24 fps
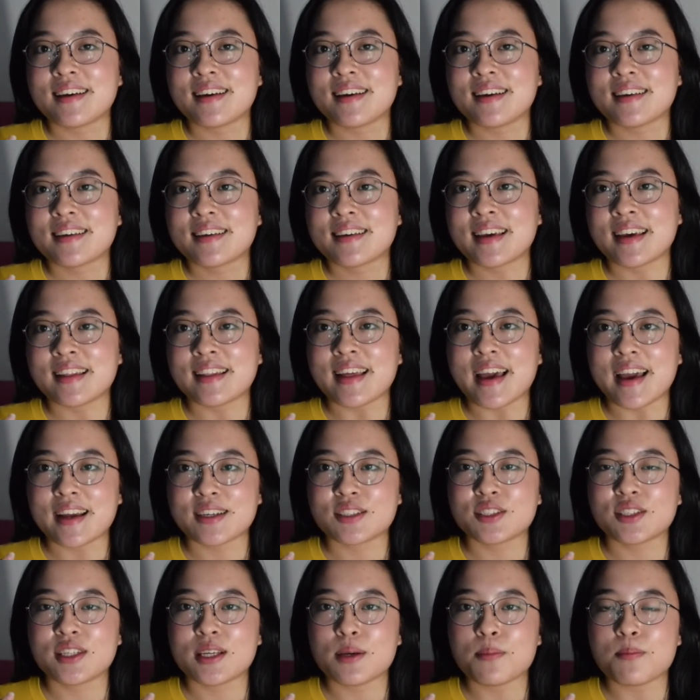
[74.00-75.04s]
can
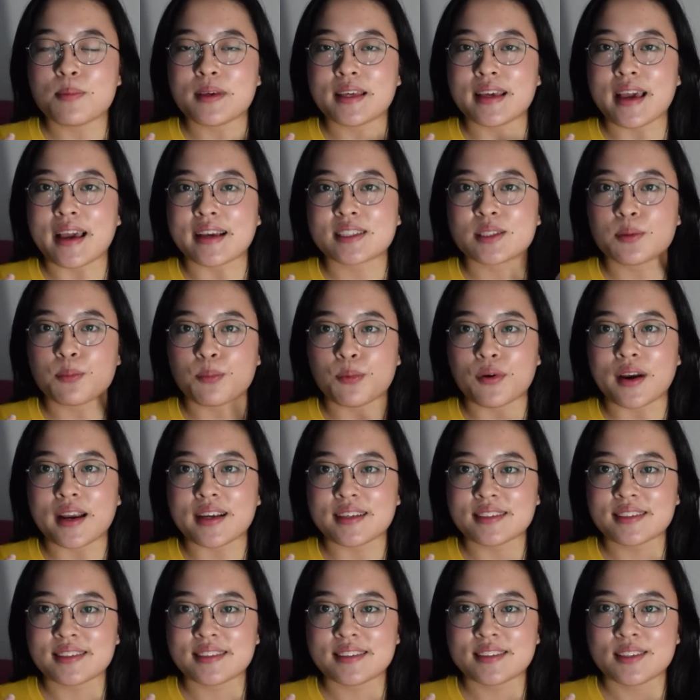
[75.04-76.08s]
actually be
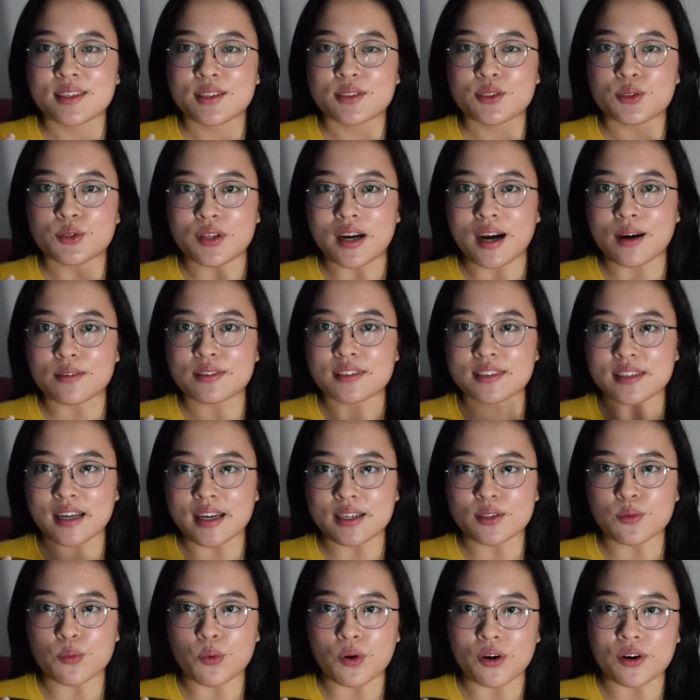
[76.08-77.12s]
expressed to the outside
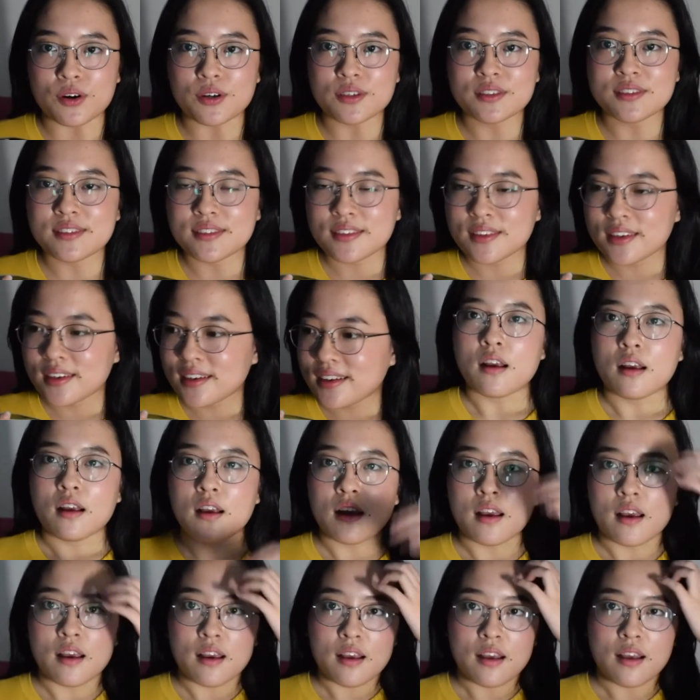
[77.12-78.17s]
world.
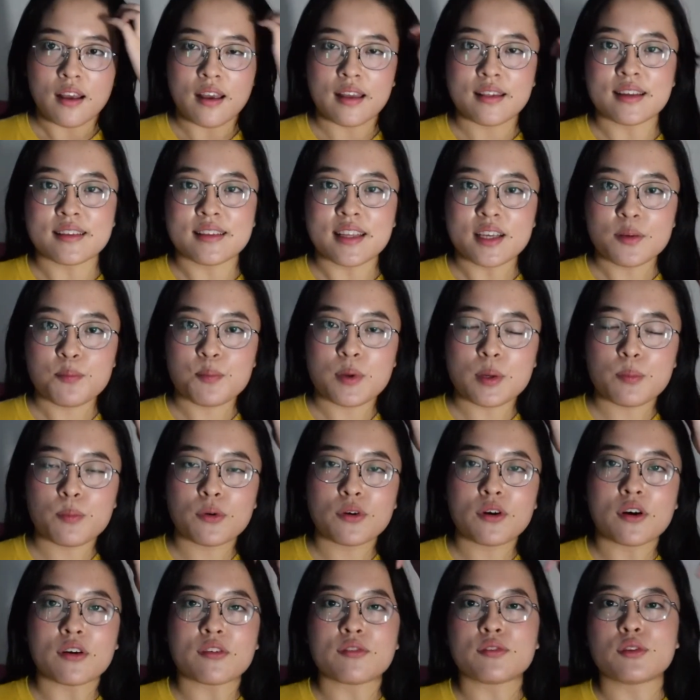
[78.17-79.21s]
And I think people
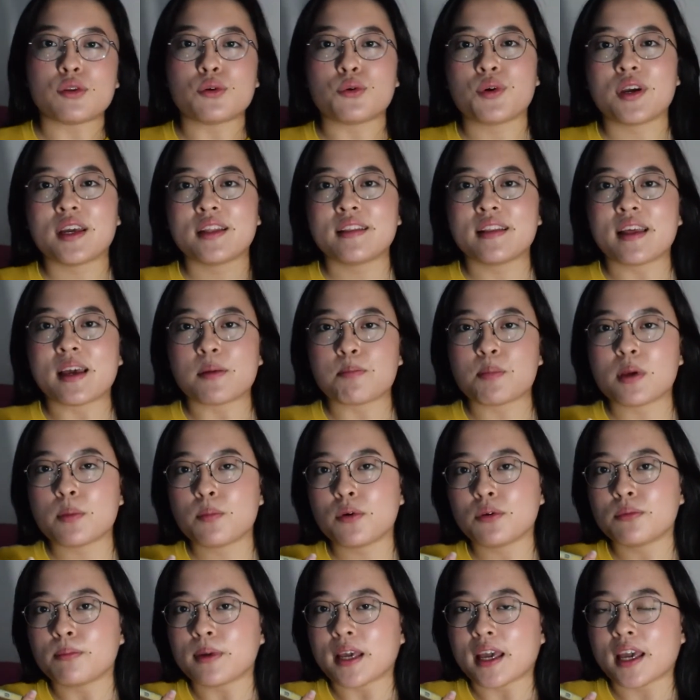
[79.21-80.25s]
are fluid and people
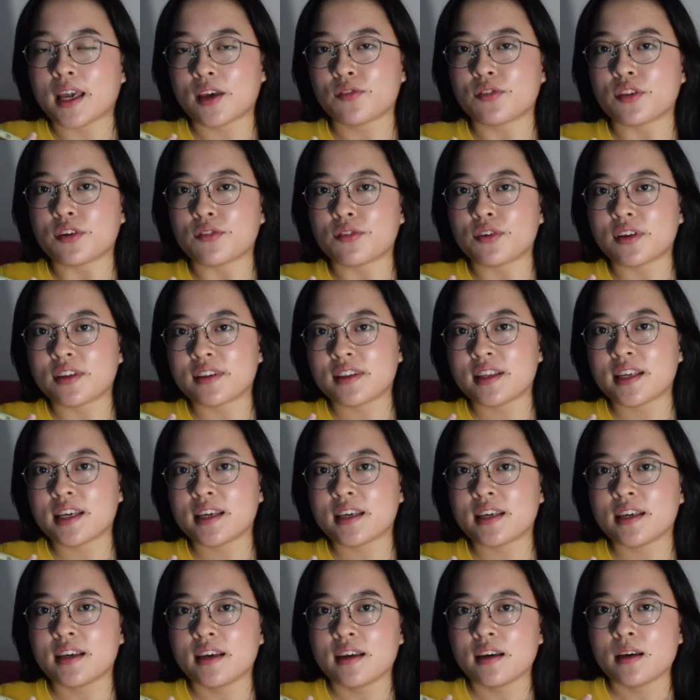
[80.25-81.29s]
behave differently
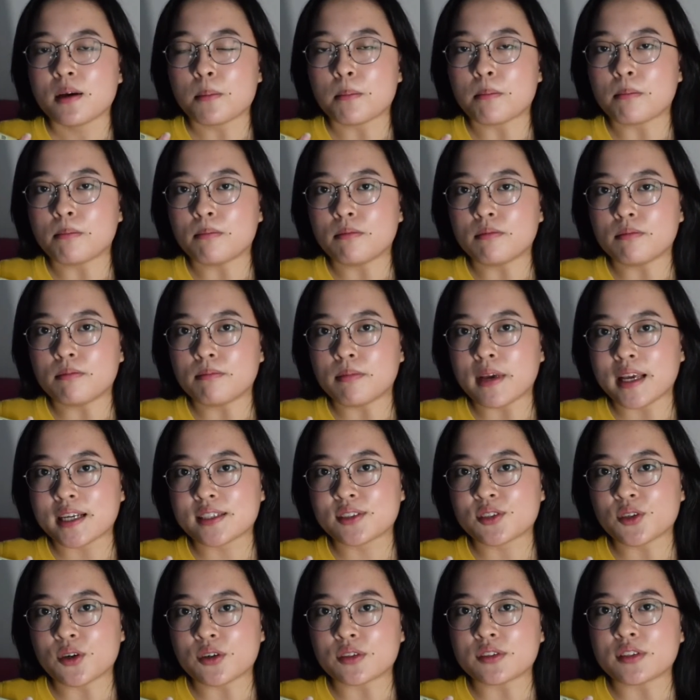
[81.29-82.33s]
based
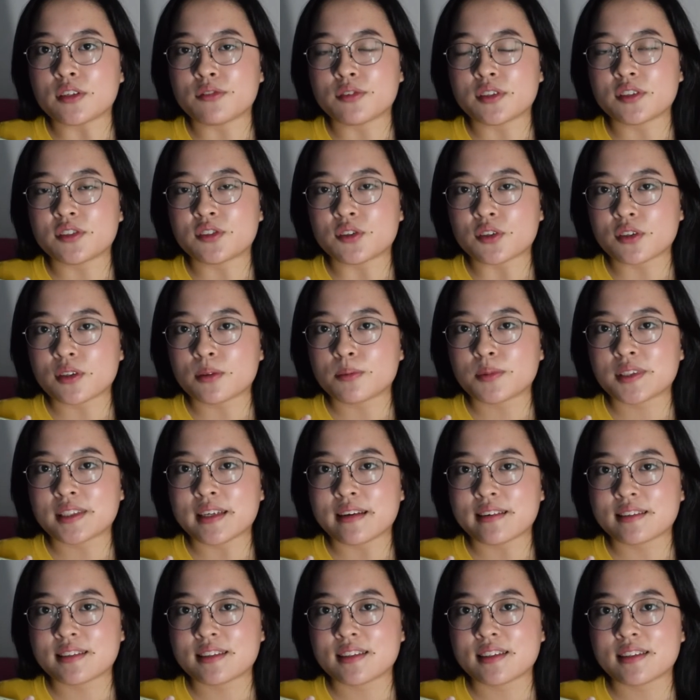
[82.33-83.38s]
on different
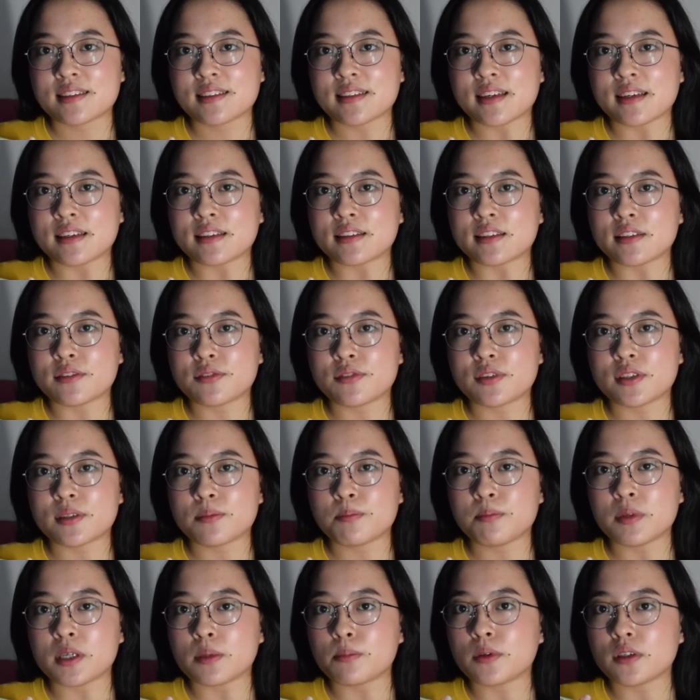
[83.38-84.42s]
circumstances and different
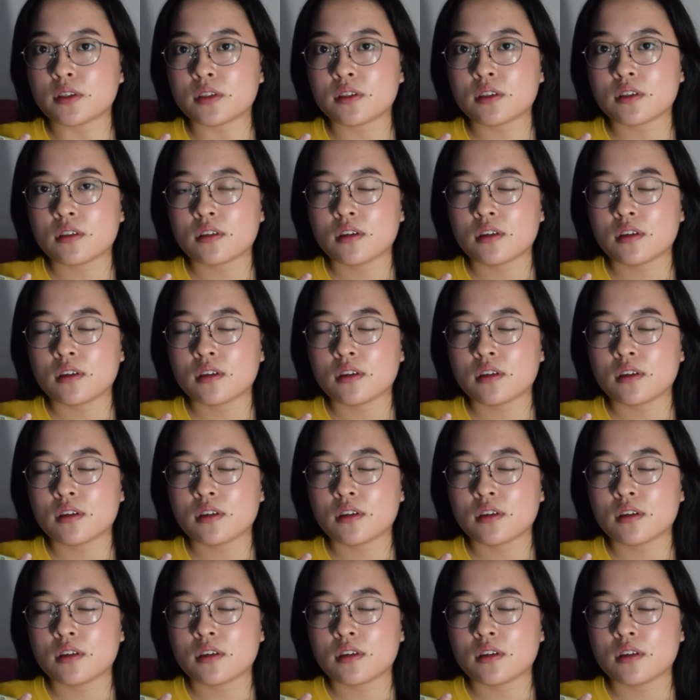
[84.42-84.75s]
people.